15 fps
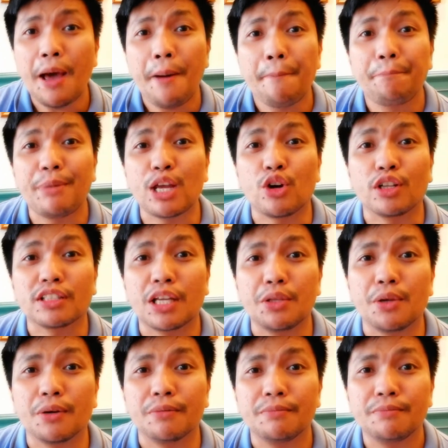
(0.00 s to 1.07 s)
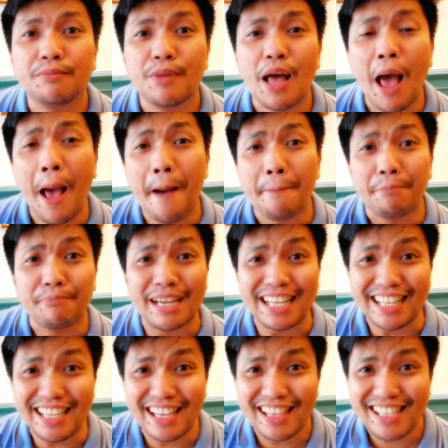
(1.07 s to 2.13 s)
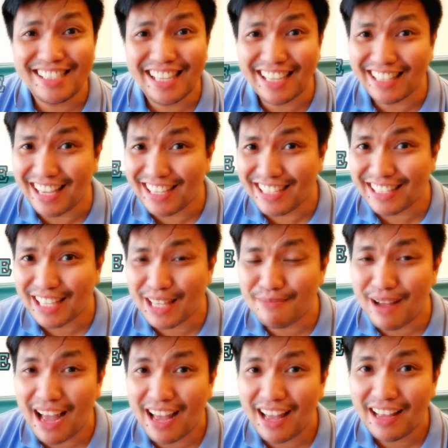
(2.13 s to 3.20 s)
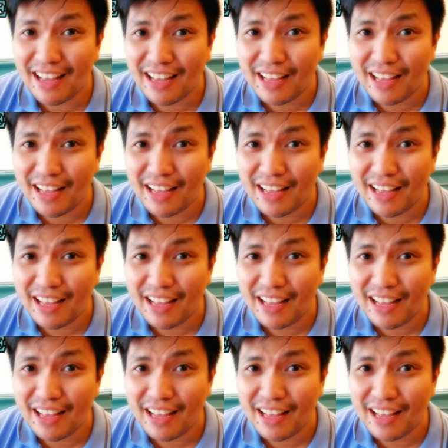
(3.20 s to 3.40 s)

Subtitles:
Pero ang tanong, may real estate agent ka na ba?